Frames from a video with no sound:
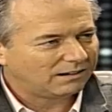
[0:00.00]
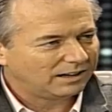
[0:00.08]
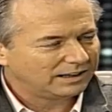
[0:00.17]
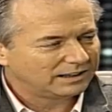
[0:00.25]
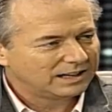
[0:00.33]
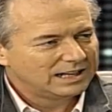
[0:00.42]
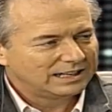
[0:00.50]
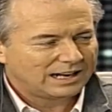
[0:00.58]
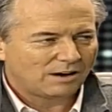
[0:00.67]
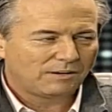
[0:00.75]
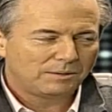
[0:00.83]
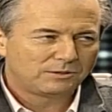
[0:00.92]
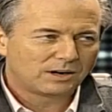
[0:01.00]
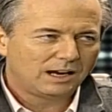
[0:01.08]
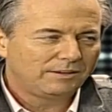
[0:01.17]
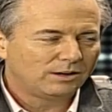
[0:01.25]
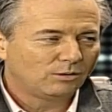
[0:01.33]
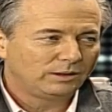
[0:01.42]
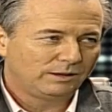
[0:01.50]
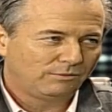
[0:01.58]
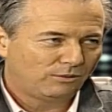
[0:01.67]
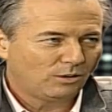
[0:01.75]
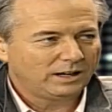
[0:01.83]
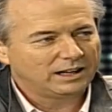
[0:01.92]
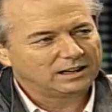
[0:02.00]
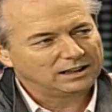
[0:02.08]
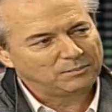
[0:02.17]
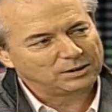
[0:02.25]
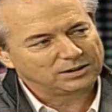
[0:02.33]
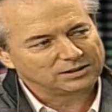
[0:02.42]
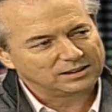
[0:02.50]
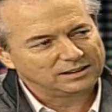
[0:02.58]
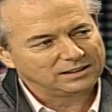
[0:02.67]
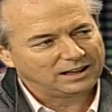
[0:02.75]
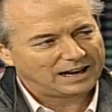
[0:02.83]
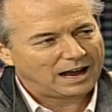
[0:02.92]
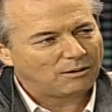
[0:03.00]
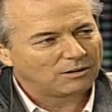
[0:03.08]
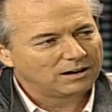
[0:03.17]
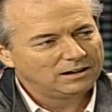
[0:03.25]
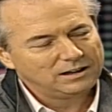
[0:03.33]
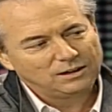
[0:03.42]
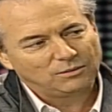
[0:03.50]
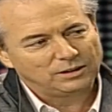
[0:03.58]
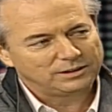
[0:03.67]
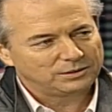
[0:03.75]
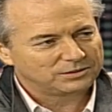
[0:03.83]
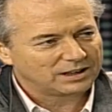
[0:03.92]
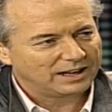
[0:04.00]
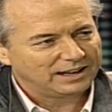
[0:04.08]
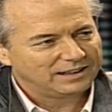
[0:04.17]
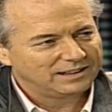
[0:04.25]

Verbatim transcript: right. Now, if I'm driving only at 40 kilometers an, an hour, what do you say?